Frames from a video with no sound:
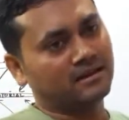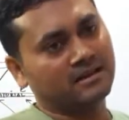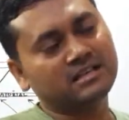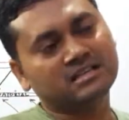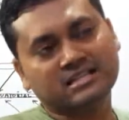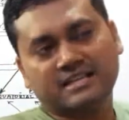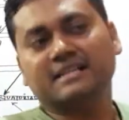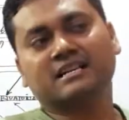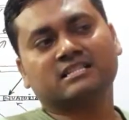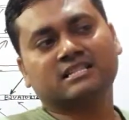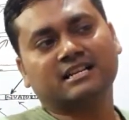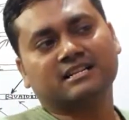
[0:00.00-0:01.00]
is
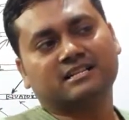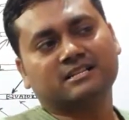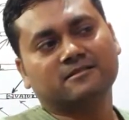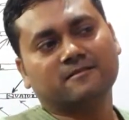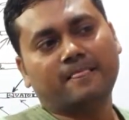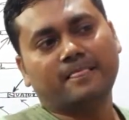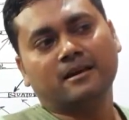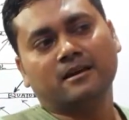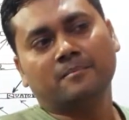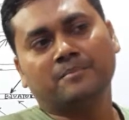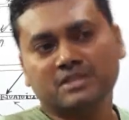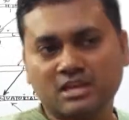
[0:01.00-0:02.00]
connected
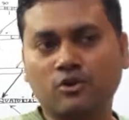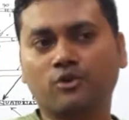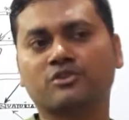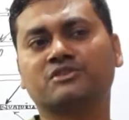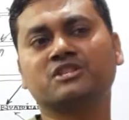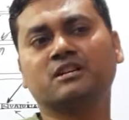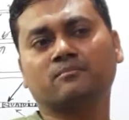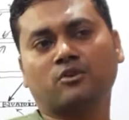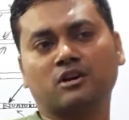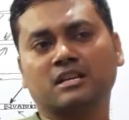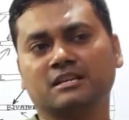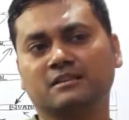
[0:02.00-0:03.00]
with the ocean
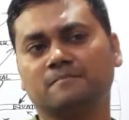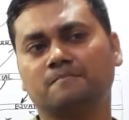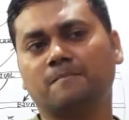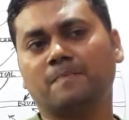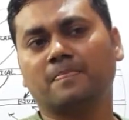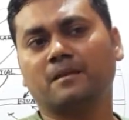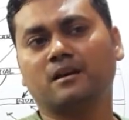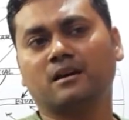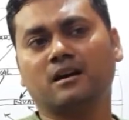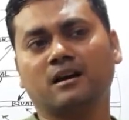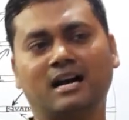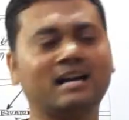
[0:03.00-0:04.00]
body,
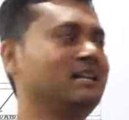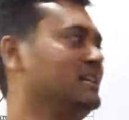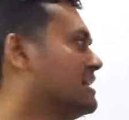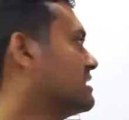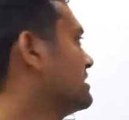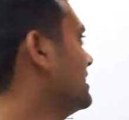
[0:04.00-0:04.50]
and let's